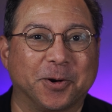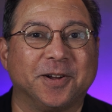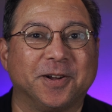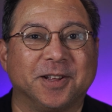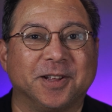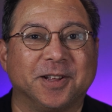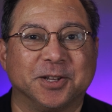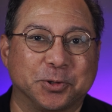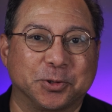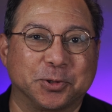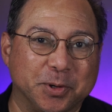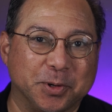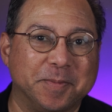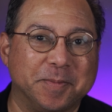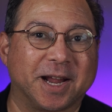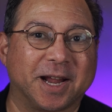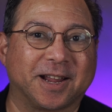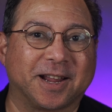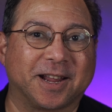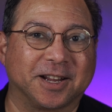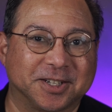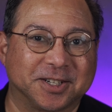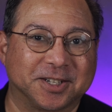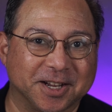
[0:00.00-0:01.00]
Stream Deck
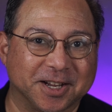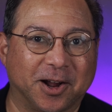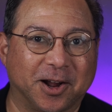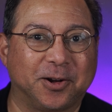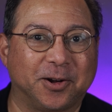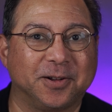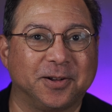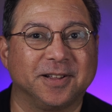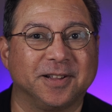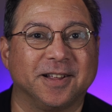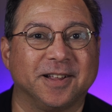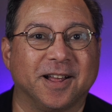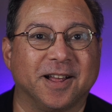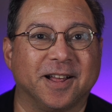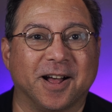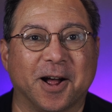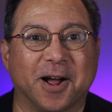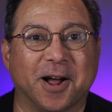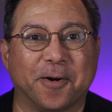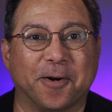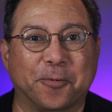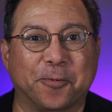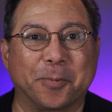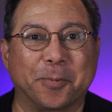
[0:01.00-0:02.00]
XL
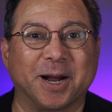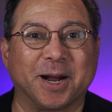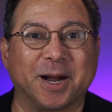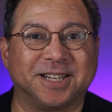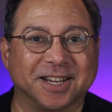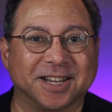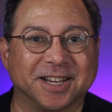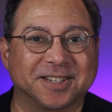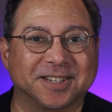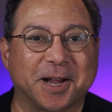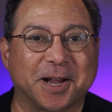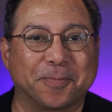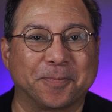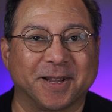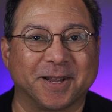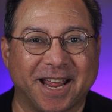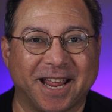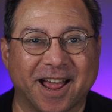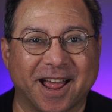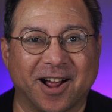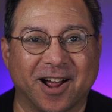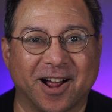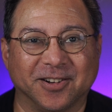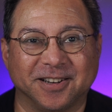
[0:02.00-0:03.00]
for my desktop
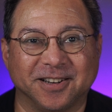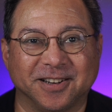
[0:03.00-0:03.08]
layout.